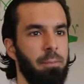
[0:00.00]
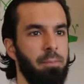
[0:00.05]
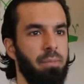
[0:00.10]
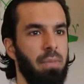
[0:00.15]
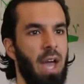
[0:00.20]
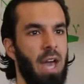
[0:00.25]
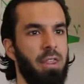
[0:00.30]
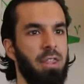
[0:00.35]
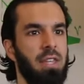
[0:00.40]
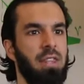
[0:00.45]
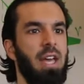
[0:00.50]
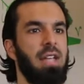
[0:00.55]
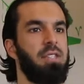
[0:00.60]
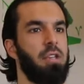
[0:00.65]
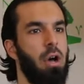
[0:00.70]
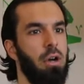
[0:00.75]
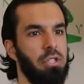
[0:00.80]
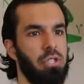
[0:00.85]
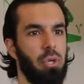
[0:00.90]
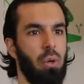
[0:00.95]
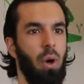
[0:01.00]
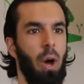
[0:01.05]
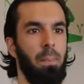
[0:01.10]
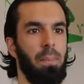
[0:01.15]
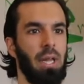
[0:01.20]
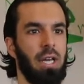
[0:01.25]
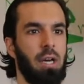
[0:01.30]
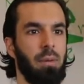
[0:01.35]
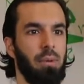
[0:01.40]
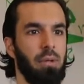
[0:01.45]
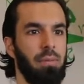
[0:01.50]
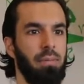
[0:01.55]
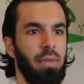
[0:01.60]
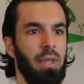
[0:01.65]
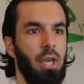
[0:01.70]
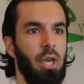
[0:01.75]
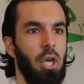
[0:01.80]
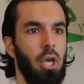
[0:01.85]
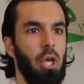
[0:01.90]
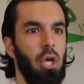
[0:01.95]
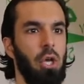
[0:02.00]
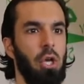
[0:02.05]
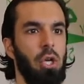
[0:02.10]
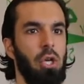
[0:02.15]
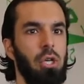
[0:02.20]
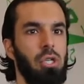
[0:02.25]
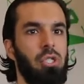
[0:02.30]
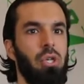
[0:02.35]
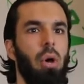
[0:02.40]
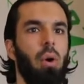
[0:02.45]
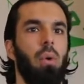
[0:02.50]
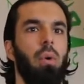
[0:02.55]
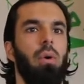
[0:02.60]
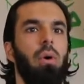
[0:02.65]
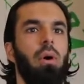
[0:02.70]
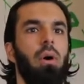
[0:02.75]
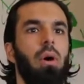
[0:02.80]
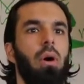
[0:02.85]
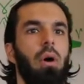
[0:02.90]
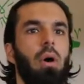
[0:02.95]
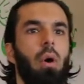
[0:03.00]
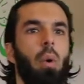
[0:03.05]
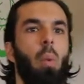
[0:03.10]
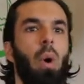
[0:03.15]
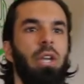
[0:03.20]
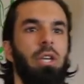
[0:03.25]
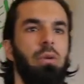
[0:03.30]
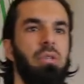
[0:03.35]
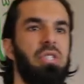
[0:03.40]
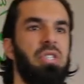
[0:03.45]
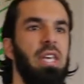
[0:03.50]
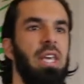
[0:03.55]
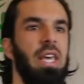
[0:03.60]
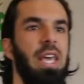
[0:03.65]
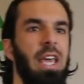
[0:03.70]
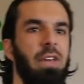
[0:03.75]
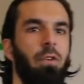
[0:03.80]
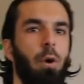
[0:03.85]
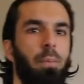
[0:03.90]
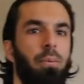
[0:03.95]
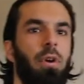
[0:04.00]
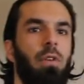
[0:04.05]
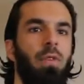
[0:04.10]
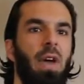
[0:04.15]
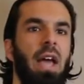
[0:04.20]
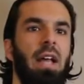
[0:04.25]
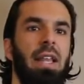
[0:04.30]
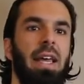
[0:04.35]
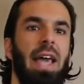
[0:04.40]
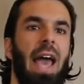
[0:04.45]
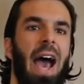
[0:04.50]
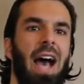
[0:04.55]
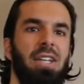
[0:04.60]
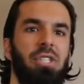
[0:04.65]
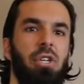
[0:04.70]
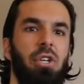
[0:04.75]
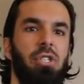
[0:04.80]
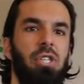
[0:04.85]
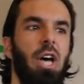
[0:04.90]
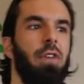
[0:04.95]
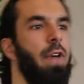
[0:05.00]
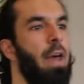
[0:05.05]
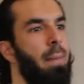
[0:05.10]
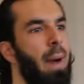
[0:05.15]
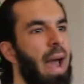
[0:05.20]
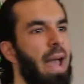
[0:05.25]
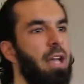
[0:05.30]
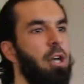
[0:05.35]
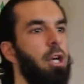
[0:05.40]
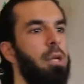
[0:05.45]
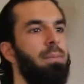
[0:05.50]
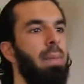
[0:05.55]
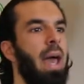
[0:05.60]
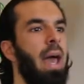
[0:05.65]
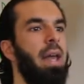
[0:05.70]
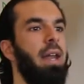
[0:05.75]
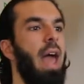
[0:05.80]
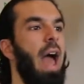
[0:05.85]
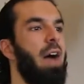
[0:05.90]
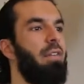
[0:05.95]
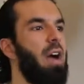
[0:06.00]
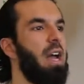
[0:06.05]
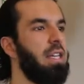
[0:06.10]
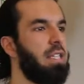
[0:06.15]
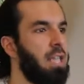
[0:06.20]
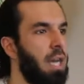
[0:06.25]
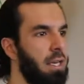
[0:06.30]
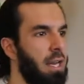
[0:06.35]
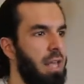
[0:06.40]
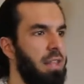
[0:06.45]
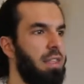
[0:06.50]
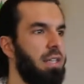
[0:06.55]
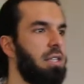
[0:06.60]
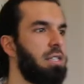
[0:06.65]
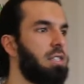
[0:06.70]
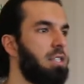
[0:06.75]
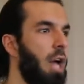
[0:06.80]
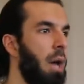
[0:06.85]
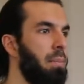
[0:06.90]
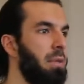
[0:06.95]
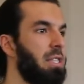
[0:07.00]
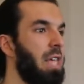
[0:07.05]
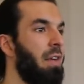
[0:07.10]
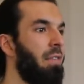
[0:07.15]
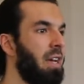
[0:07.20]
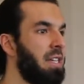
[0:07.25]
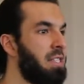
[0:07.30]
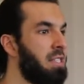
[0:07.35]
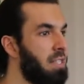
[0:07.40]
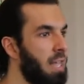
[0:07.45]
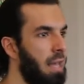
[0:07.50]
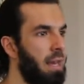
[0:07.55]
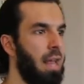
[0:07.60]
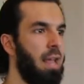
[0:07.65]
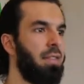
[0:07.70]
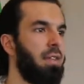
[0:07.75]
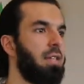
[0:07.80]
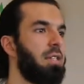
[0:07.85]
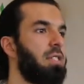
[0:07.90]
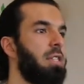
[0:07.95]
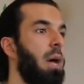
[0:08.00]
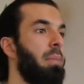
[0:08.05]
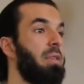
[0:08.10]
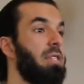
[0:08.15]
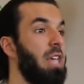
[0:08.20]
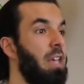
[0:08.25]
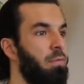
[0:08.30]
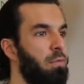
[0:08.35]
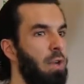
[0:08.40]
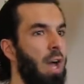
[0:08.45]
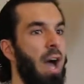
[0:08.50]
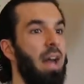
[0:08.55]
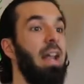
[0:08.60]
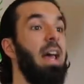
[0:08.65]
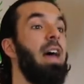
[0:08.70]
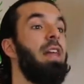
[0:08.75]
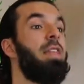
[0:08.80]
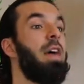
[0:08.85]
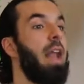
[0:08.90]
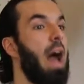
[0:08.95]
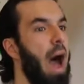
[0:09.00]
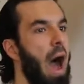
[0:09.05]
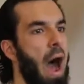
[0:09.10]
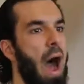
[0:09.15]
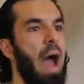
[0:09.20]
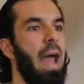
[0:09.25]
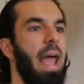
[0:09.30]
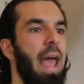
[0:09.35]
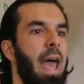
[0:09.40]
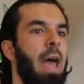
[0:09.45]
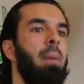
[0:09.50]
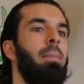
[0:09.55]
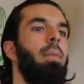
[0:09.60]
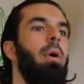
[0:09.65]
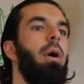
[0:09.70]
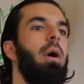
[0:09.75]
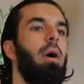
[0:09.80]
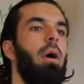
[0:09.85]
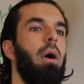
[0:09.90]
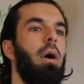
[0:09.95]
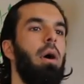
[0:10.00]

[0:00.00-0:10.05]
I think that's also applicable. So, when you see evil prevailing, ask yourself, Am I a good man? Have I done anything to stop this? Have I said anything to stop this? If not, then I am